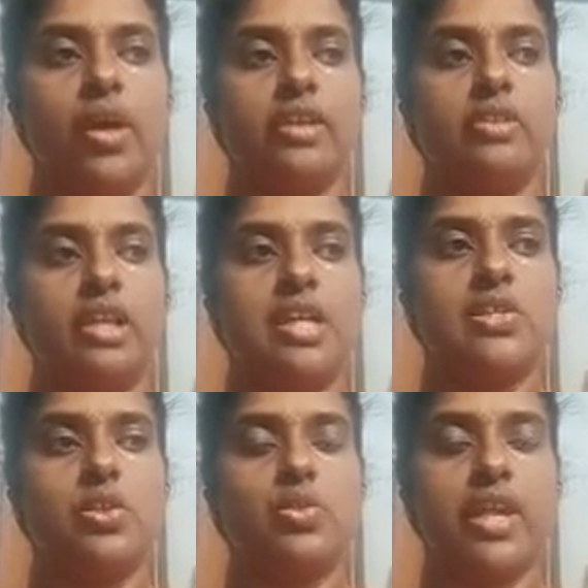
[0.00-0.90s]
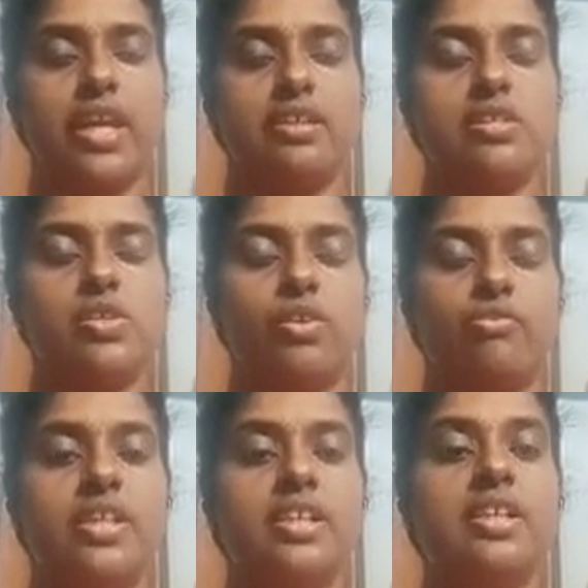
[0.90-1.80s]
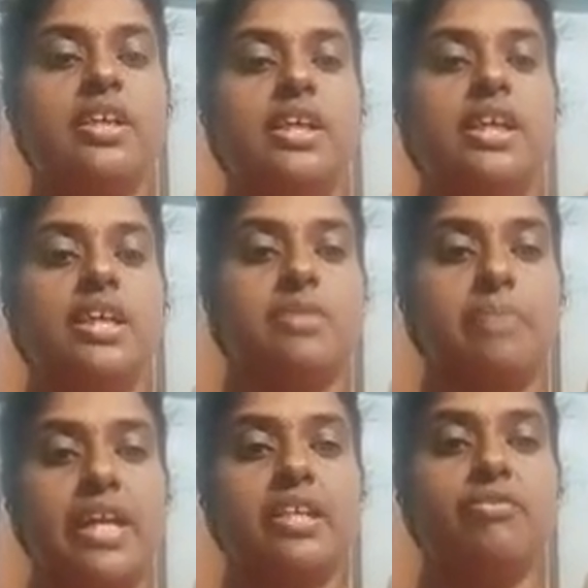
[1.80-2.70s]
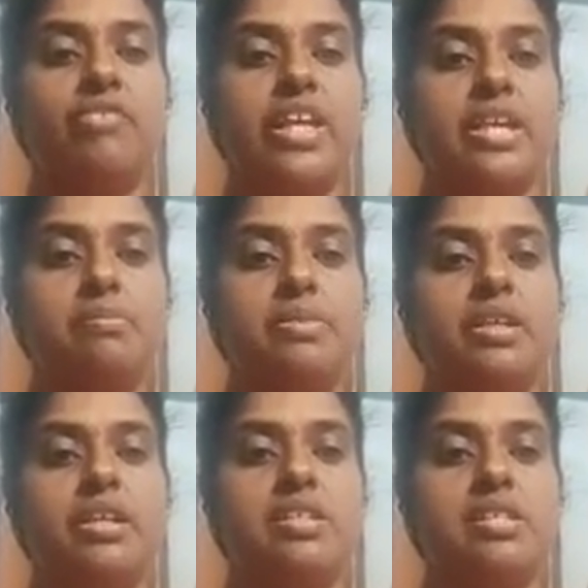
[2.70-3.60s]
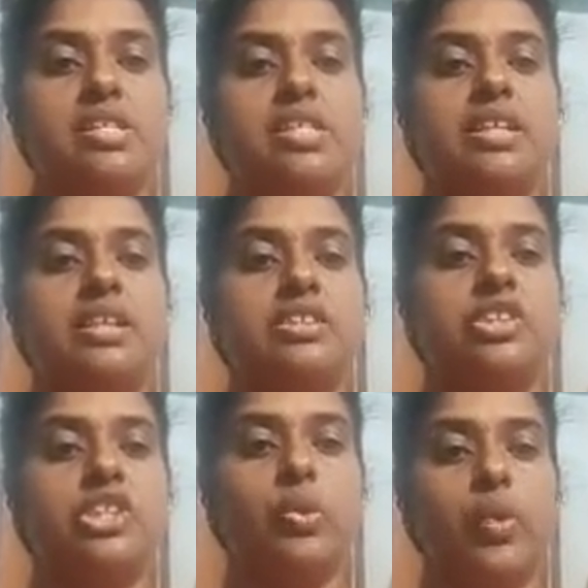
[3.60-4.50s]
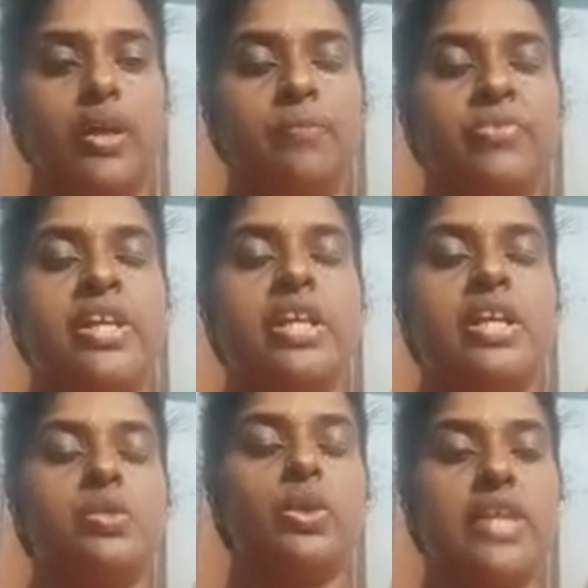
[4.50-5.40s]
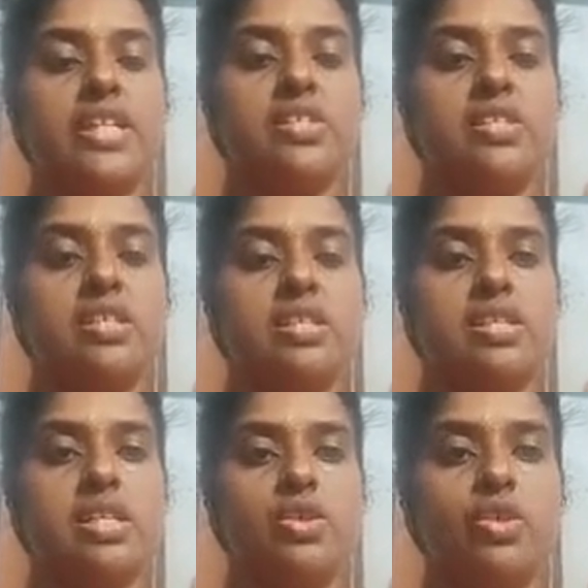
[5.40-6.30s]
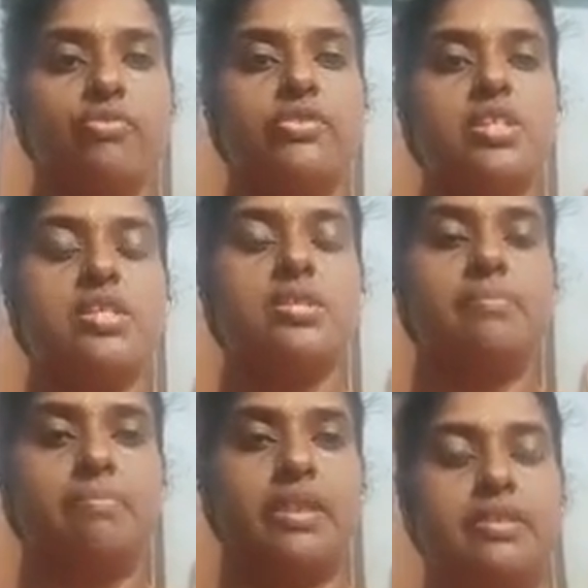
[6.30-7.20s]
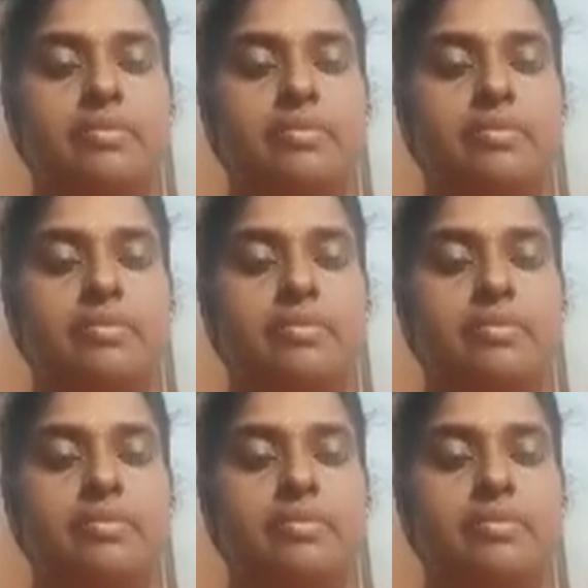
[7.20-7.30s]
last two characters of my variable is gy. So that is the result of this method.